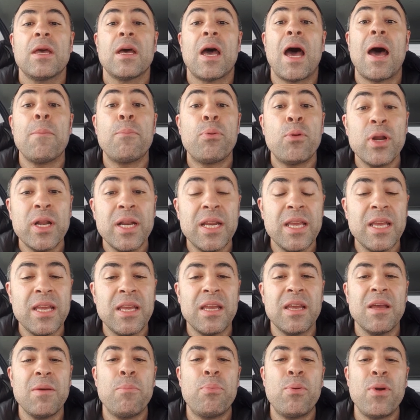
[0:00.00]
I'm pretty
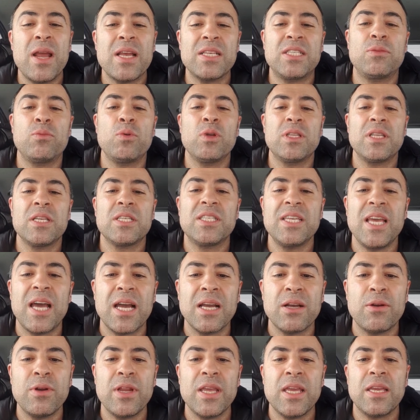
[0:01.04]
impressed with this
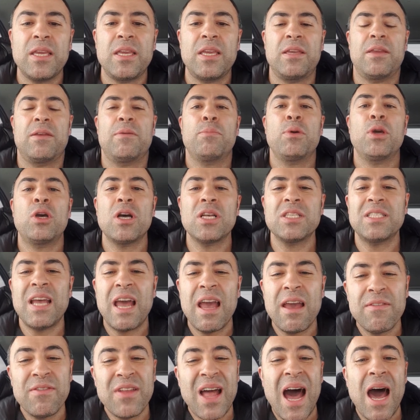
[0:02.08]
young Greek because
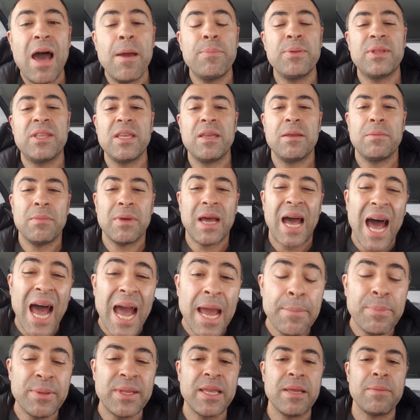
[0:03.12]
I've
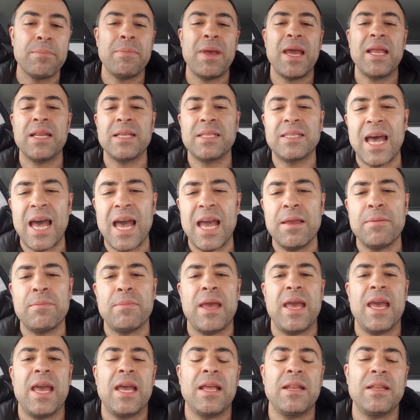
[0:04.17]
hyped him many times
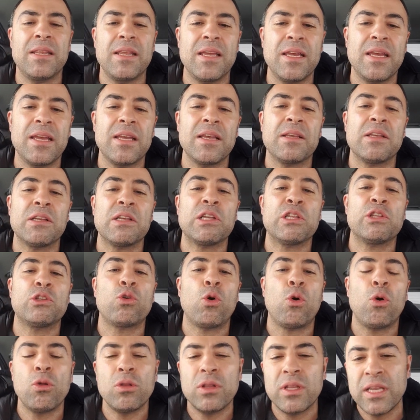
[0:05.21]
and
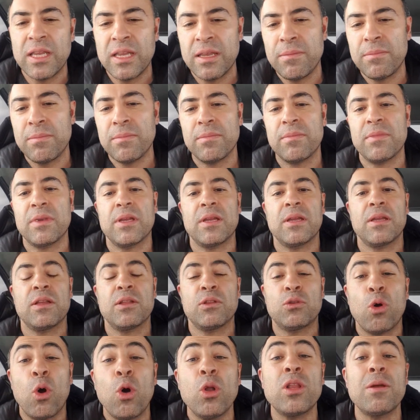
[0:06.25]
told
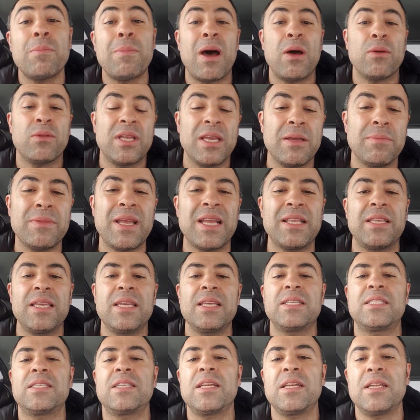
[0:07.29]
about him that
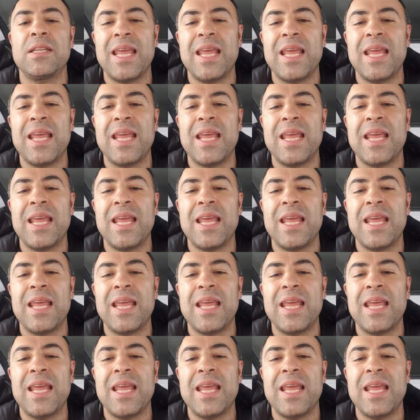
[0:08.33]
he's the